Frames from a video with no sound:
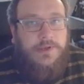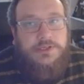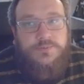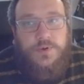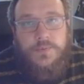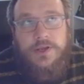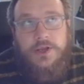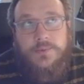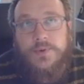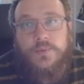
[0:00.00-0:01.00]
and it's probably
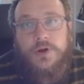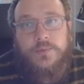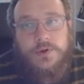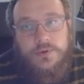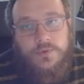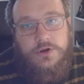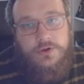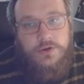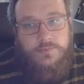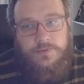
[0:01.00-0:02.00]
going to be what I'm going to
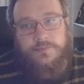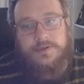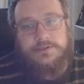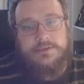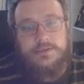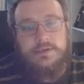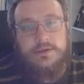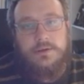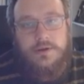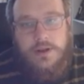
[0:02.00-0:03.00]
work on
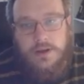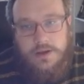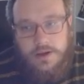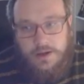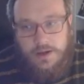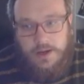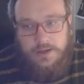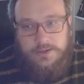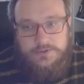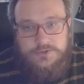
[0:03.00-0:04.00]
implementing
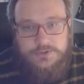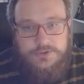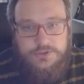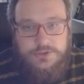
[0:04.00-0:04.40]
next.